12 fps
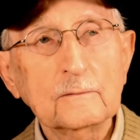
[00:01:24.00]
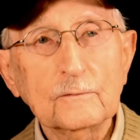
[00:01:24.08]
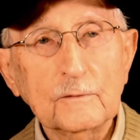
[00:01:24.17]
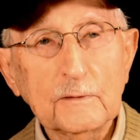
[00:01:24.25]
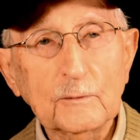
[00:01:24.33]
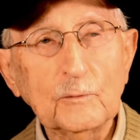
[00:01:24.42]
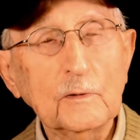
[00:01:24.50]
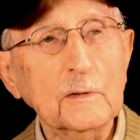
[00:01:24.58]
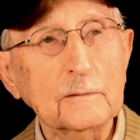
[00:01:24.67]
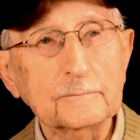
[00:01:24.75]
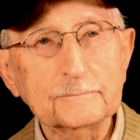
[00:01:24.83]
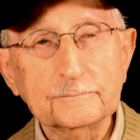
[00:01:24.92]

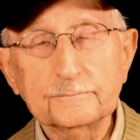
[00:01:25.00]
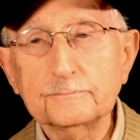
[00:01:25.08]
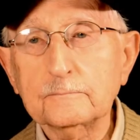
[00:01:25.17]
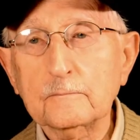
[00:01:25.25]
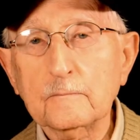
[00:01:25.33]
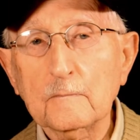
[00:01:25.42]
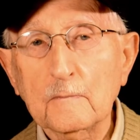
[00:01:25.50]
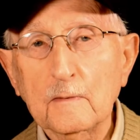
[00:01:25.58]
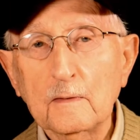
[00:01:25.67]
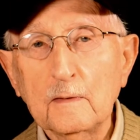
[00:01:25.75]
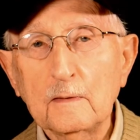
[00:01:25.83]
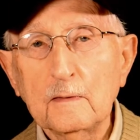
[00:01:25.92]
41.
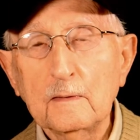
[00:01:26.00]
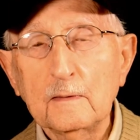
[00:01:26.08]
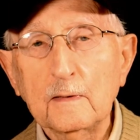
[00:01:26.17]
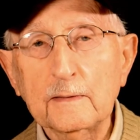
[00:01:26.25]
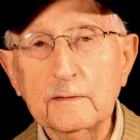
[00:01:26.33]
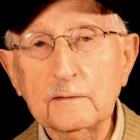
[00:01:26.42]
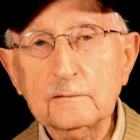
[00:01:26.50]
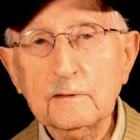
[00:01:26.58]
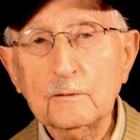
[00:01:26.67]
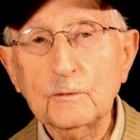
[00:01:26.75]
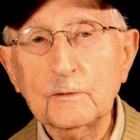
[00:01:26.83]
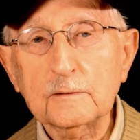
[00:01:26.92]
I guess
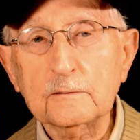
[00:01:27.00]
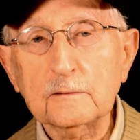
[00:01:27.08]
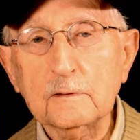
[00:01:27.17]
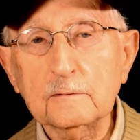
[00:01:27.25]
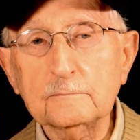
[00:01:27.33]
I was